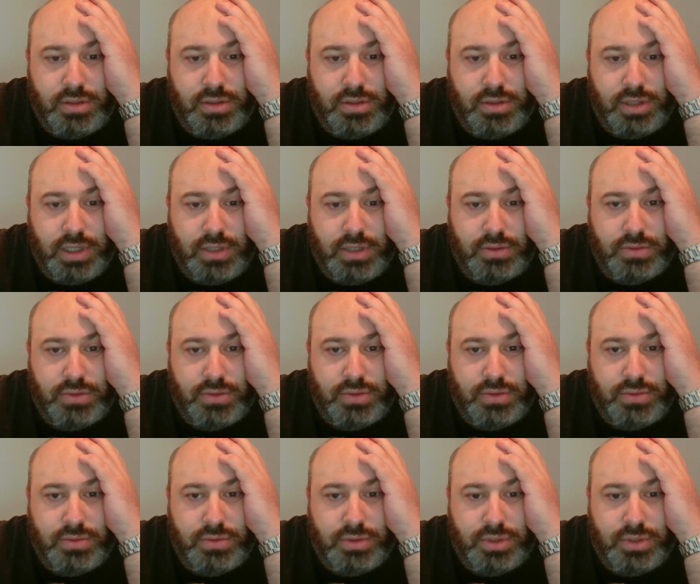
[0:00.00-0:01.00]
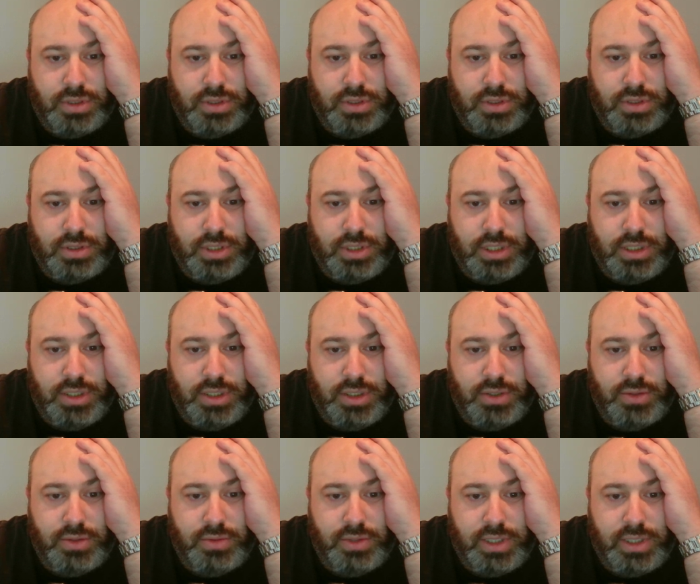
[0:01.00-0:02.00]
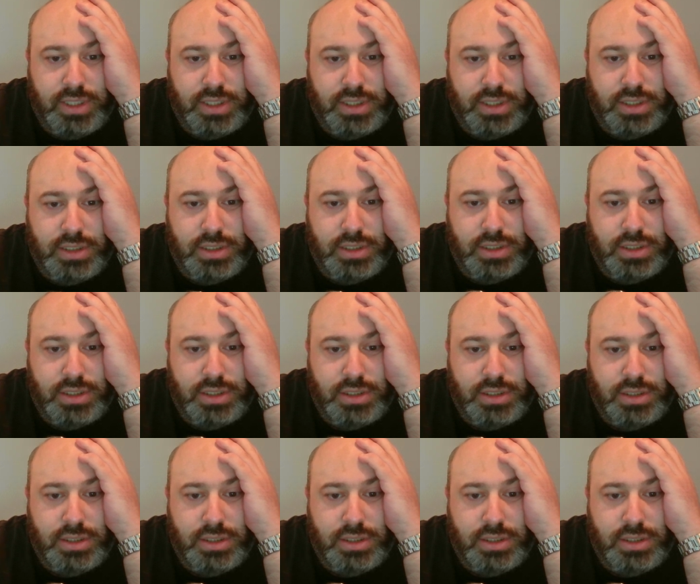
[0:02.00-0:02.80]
how to continue this?